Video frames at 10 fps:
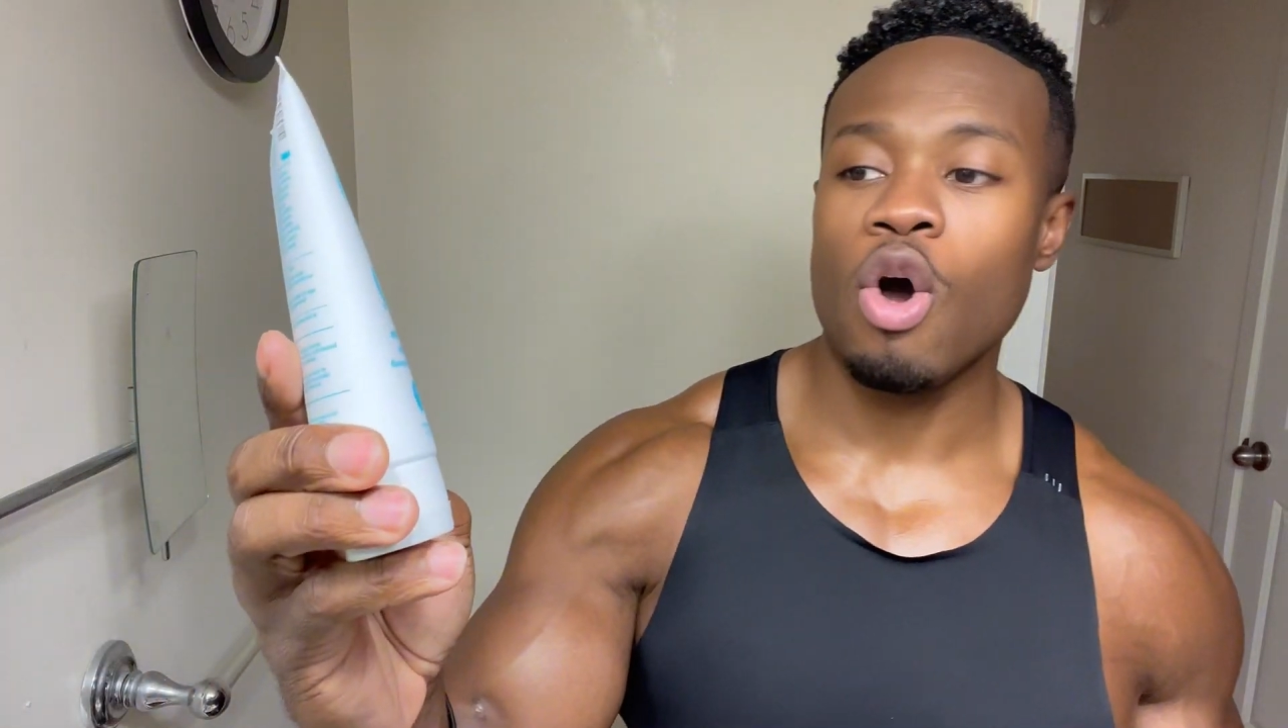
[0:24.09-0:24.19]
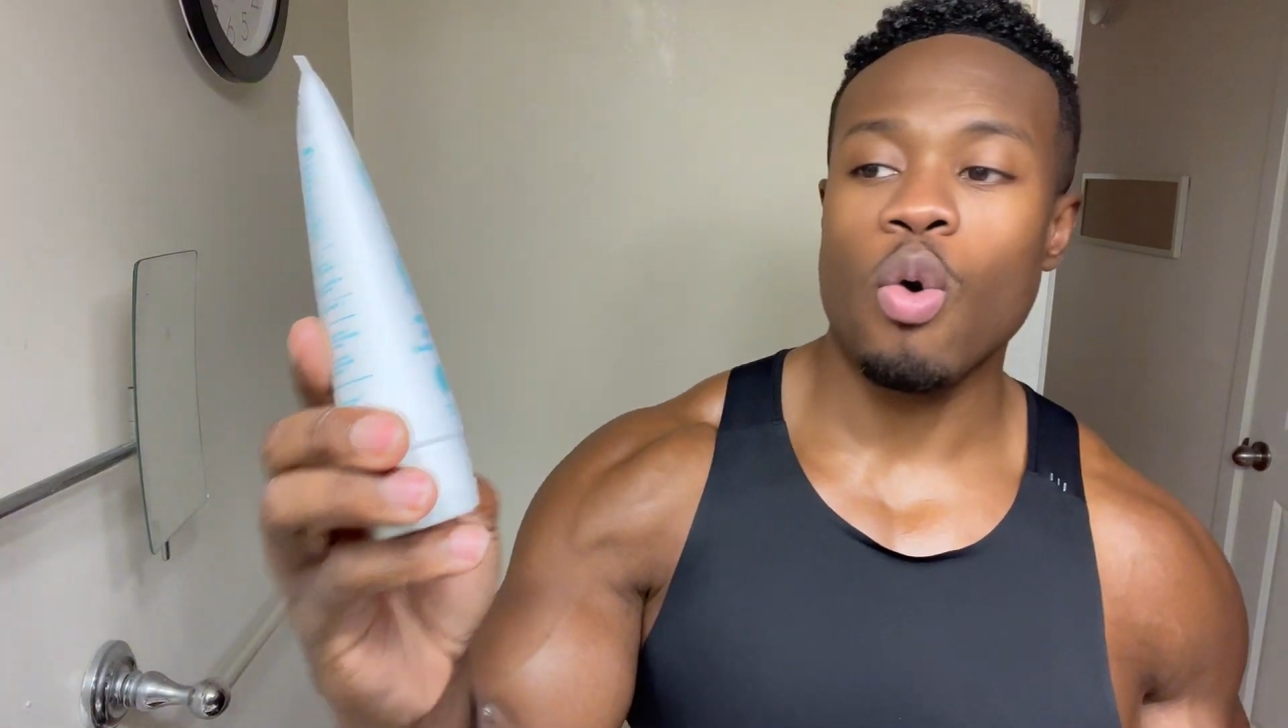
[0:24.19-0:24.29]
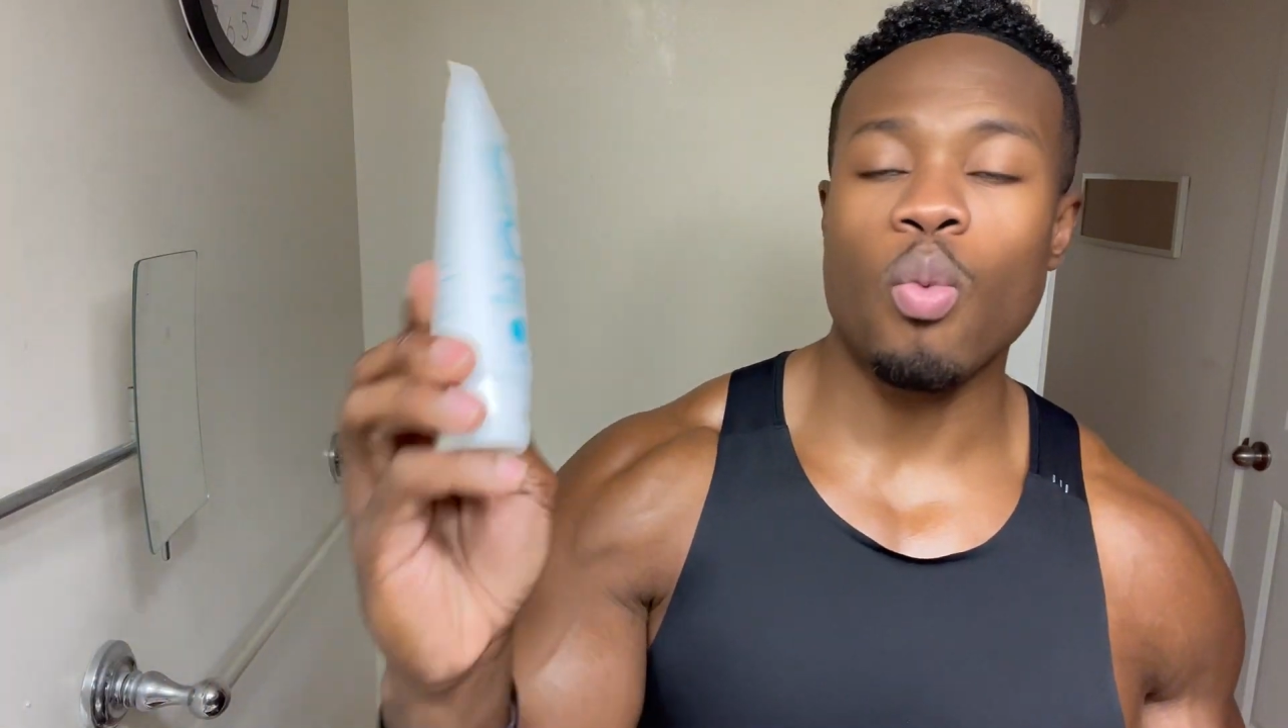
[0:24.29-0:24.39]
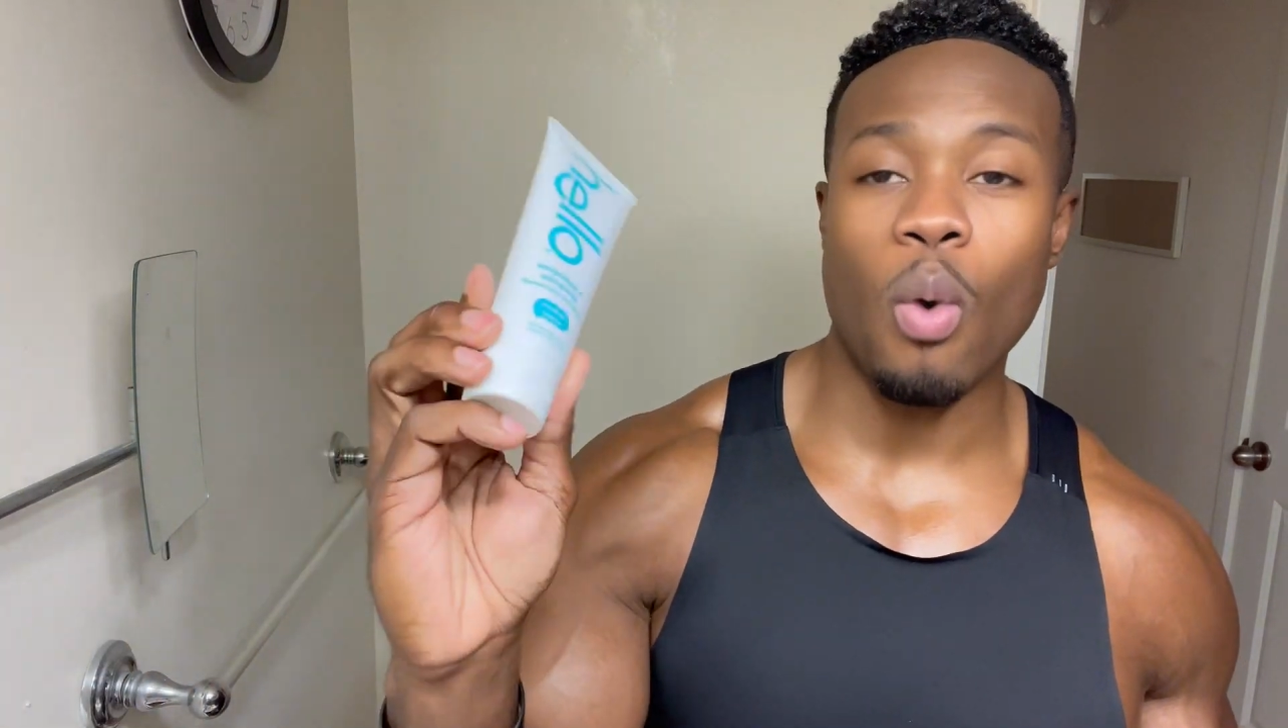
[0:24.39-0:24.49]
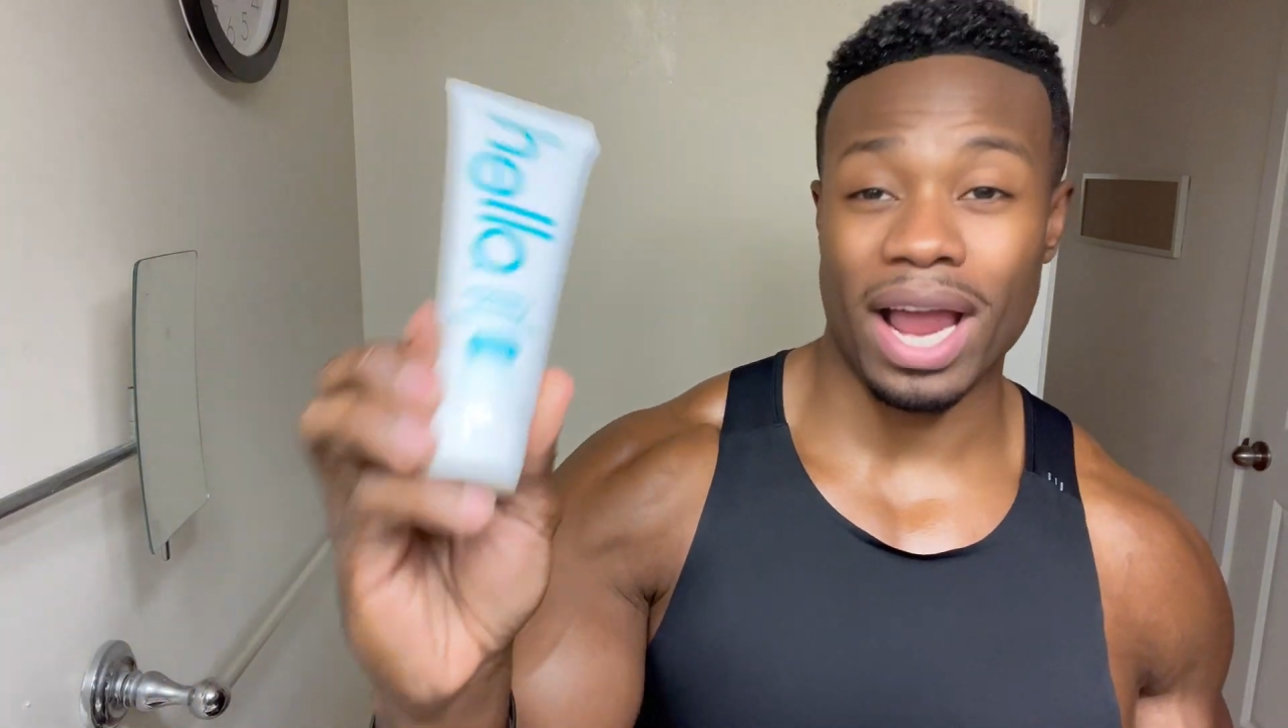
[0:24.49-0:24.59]

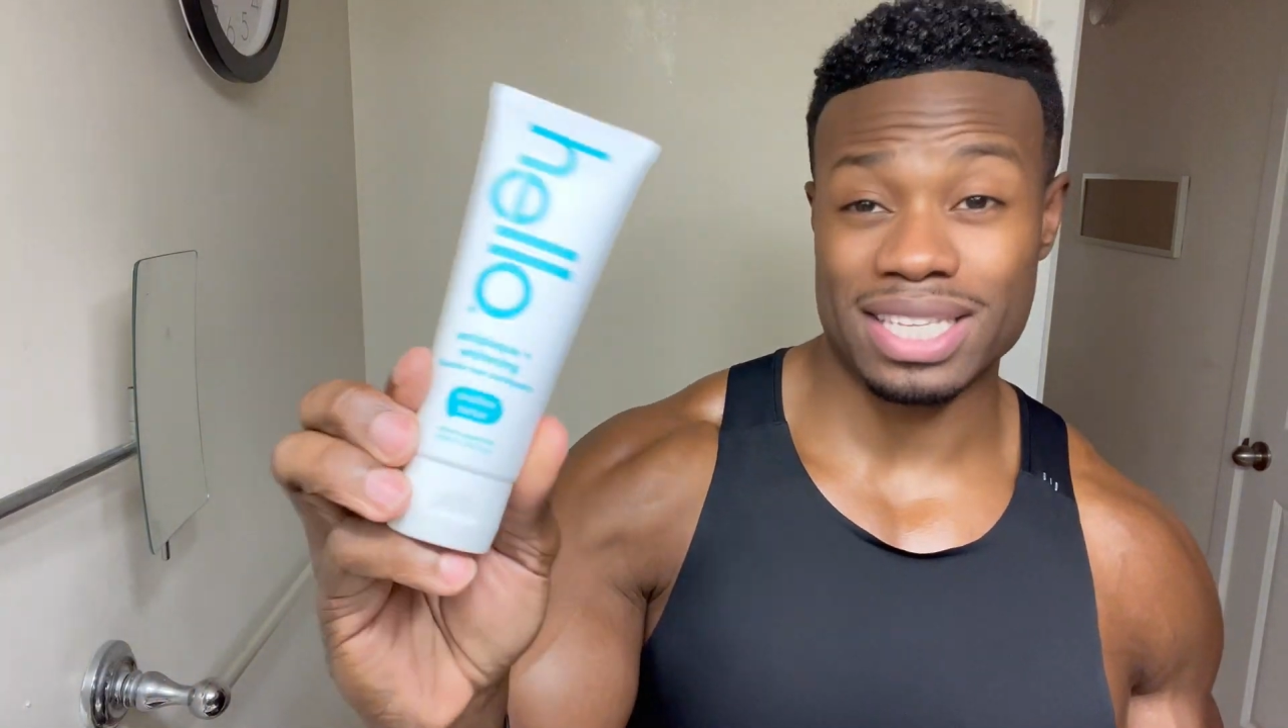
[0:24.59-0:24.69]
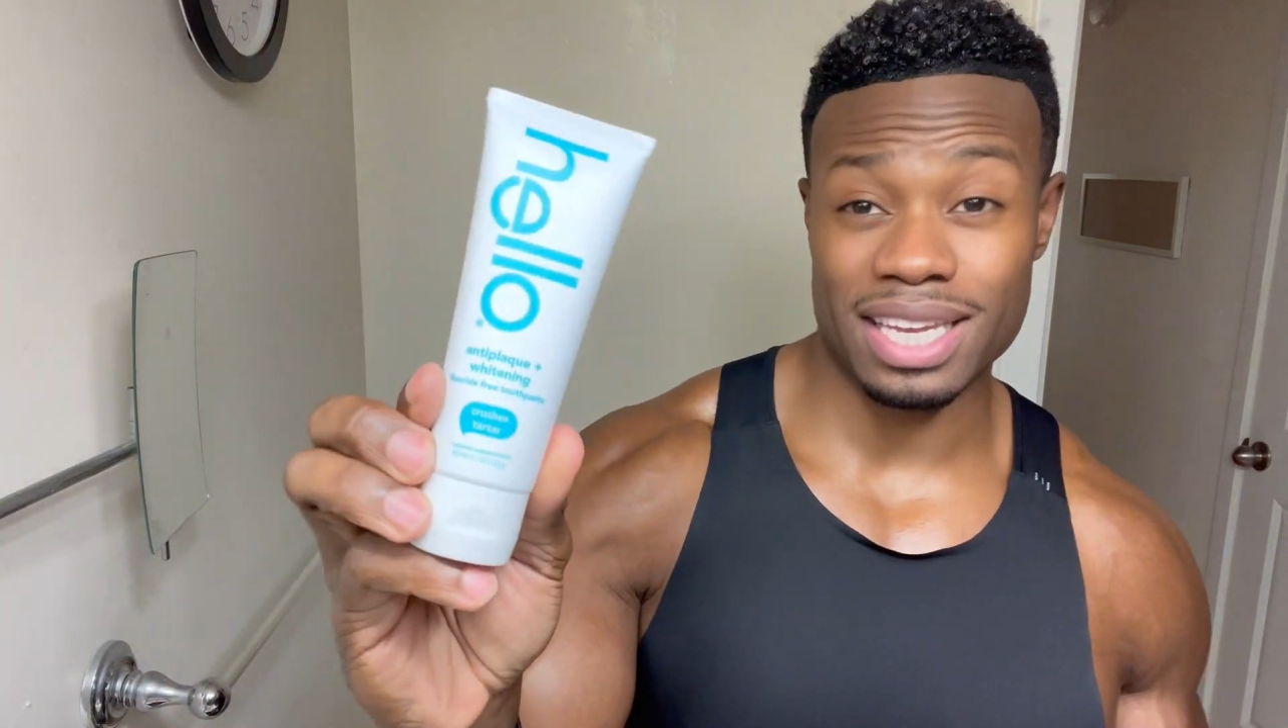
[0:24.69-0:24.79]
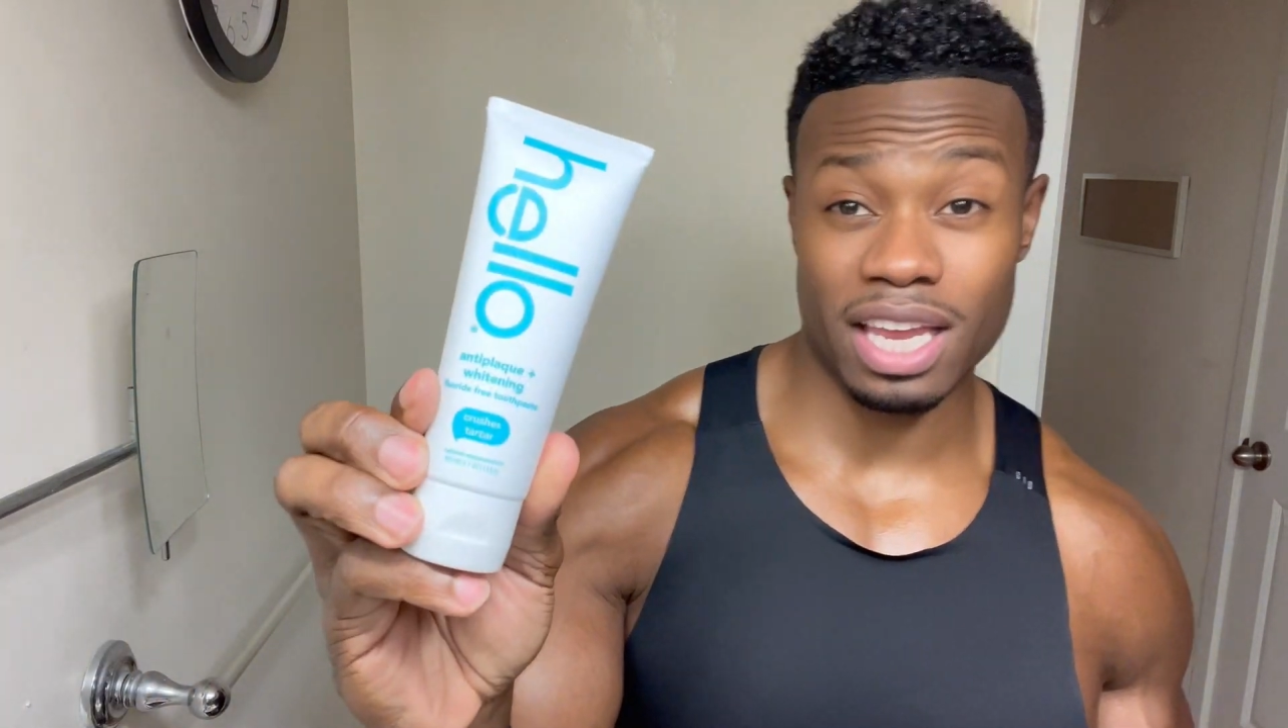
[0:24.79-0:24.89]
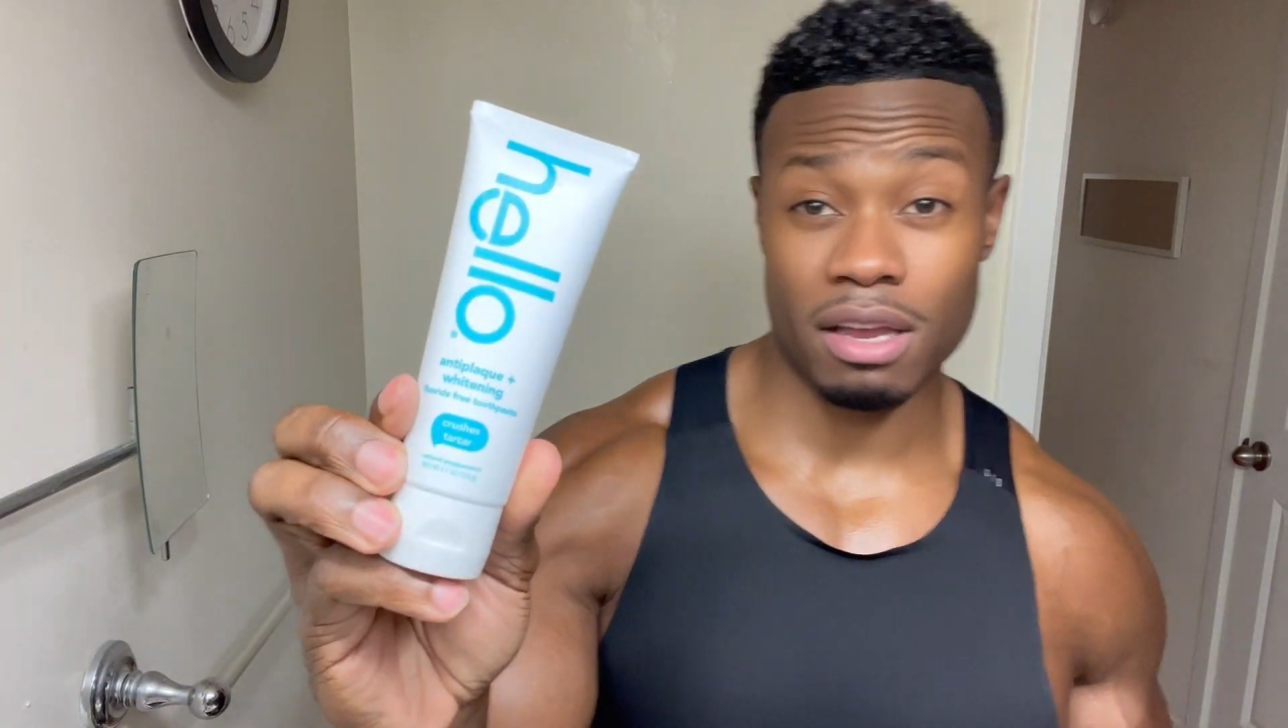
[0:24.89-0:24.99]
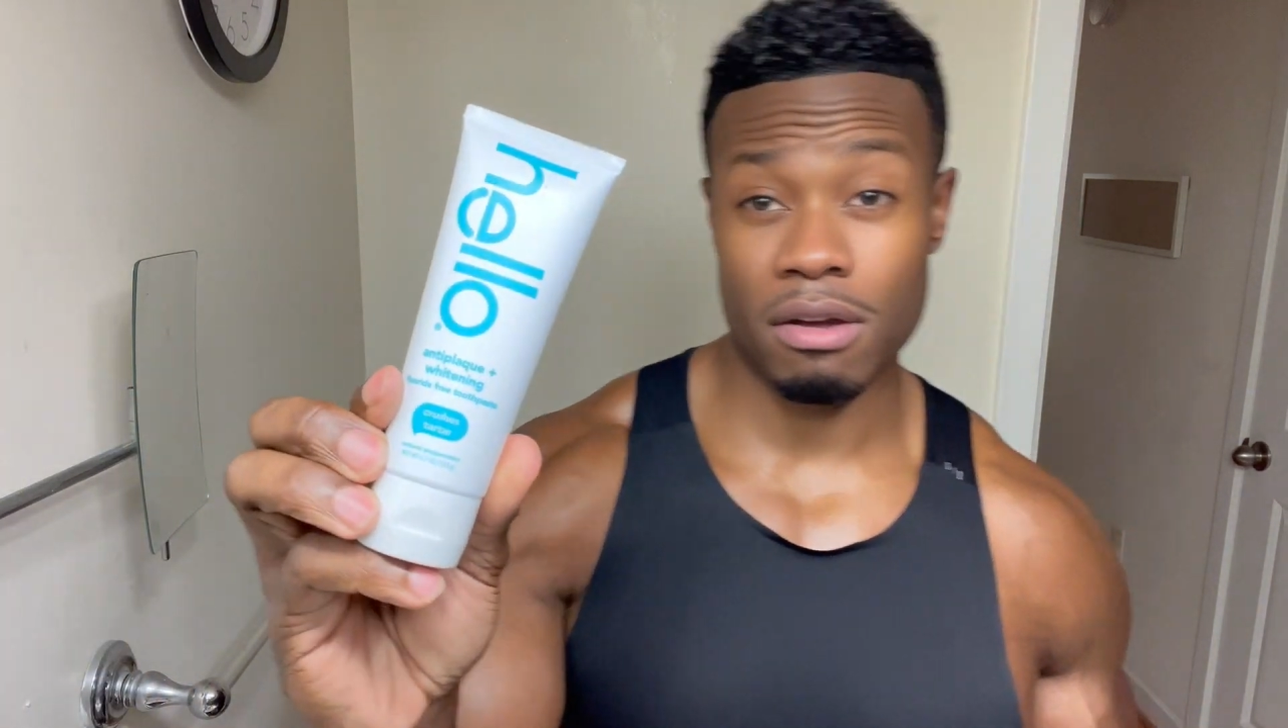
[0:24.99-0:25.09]

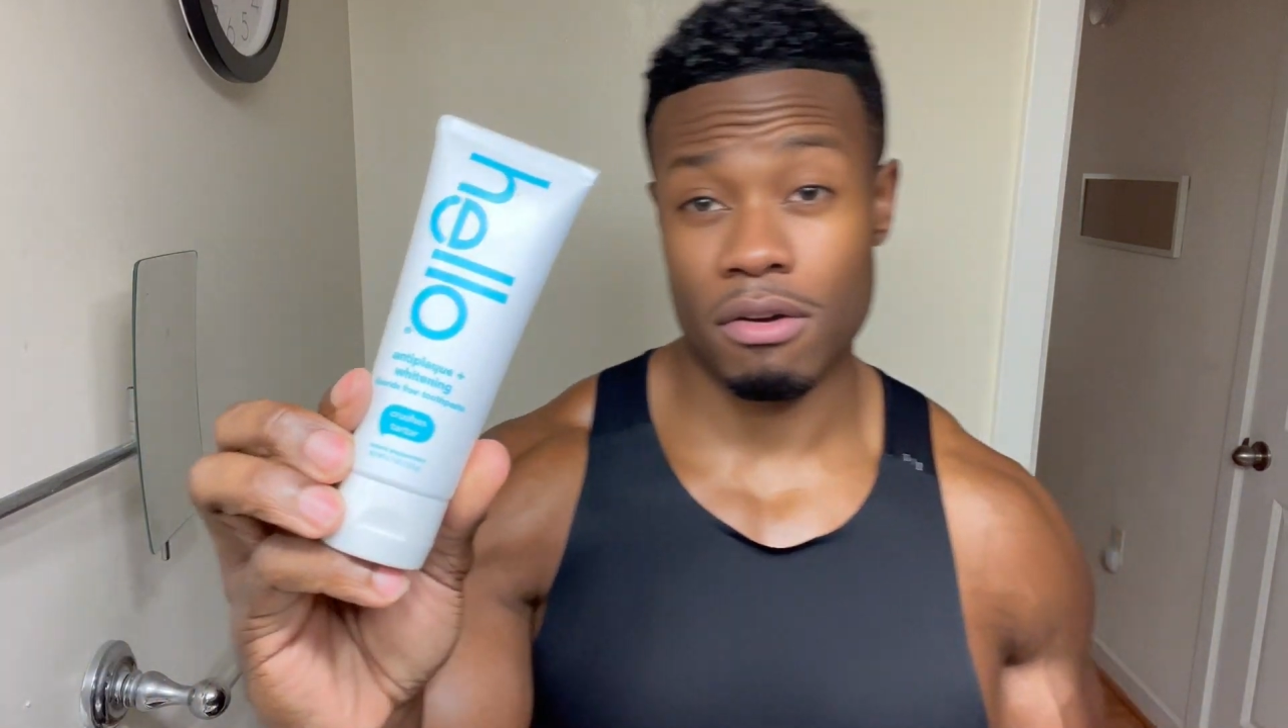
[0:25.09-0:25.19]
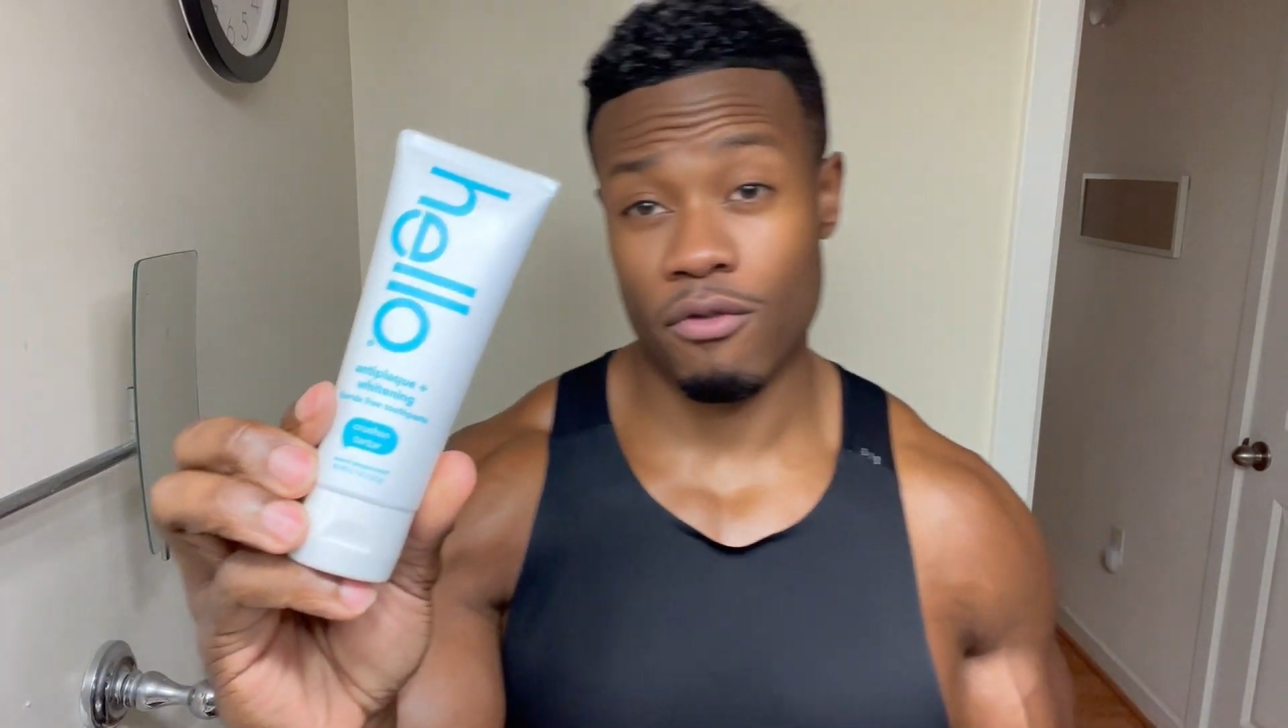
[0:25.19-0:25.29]
whitening